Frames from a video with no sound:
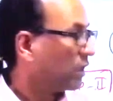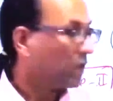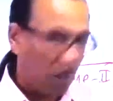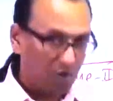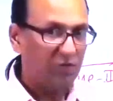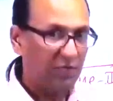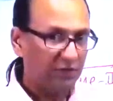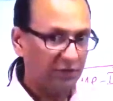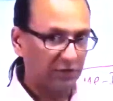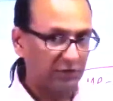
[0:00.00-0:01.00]

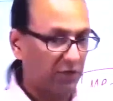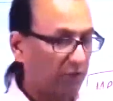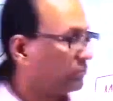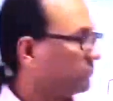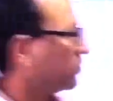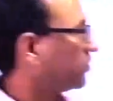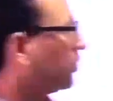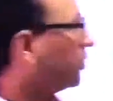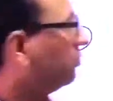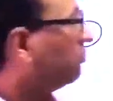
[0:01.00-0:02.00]
ovulation now.
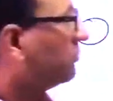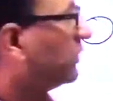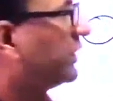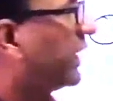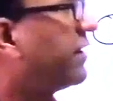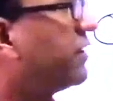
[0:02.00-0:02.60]
So the secondary